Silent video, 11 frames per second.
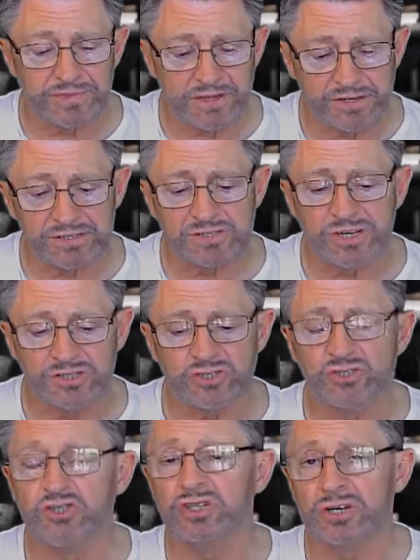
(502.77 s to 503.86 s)
that it's
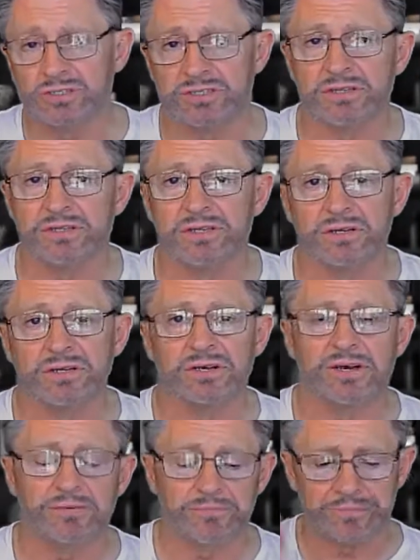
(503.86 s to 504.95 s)
not just
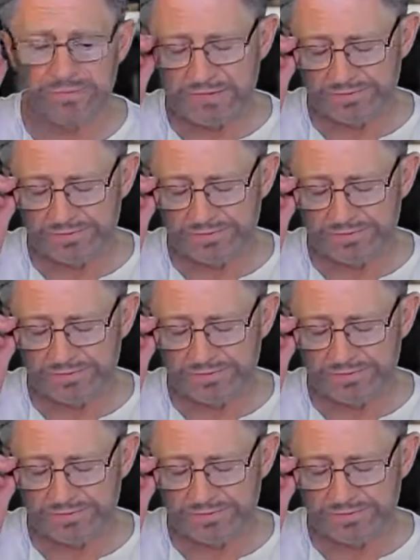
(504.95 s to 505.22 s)
the